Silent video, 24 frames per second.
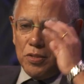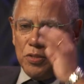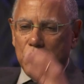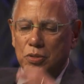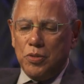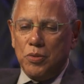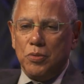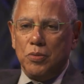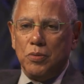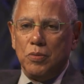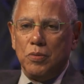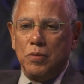
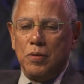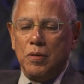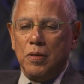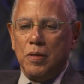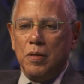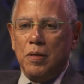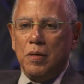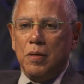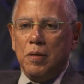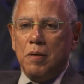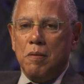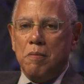to
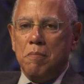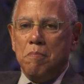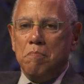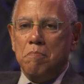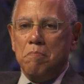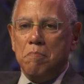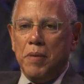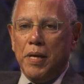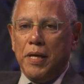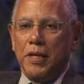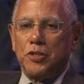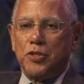
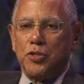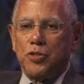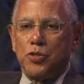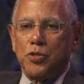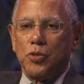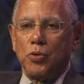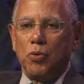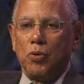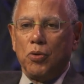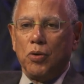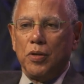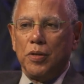make
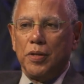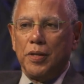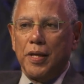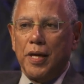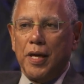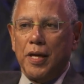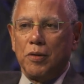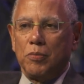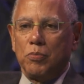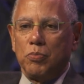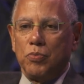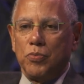sure
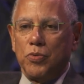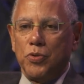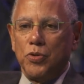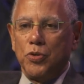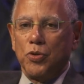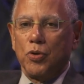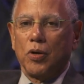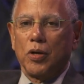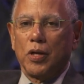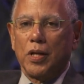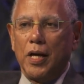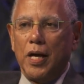that the New
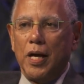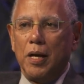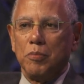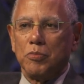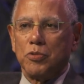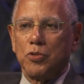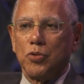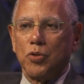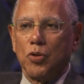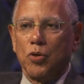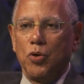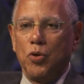York
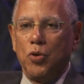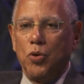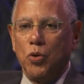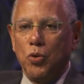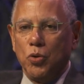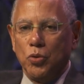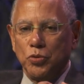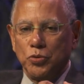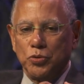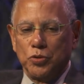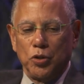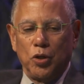Times sort of
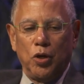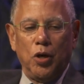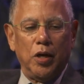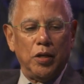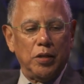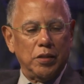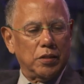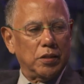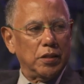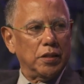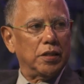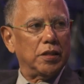holds
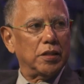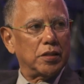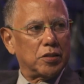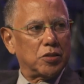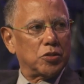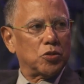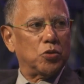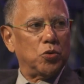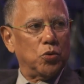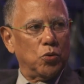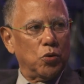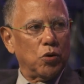on to
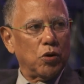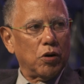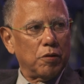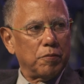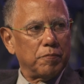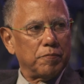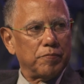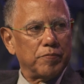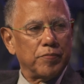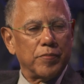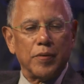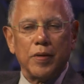its
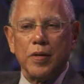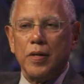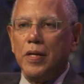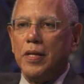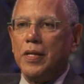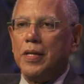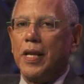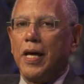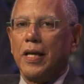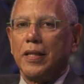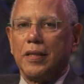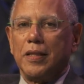core.
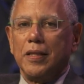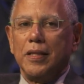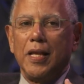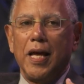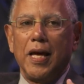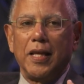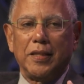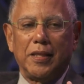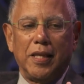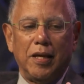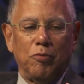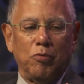Not,
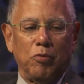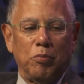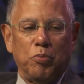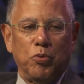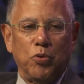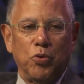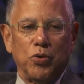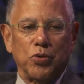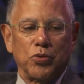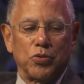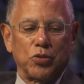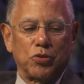not that
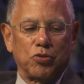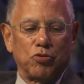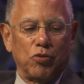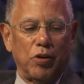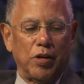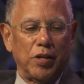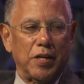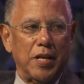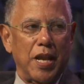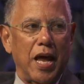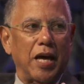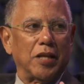reporters are
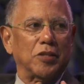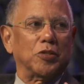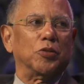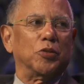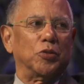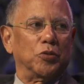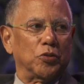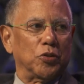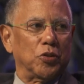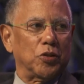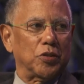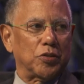trying not to
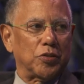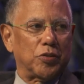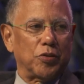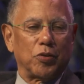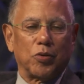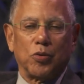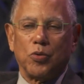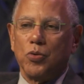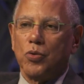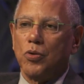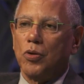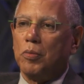hold on to their
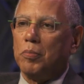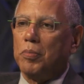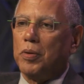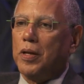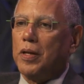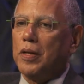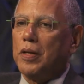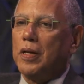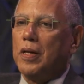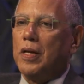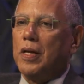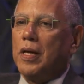core, but,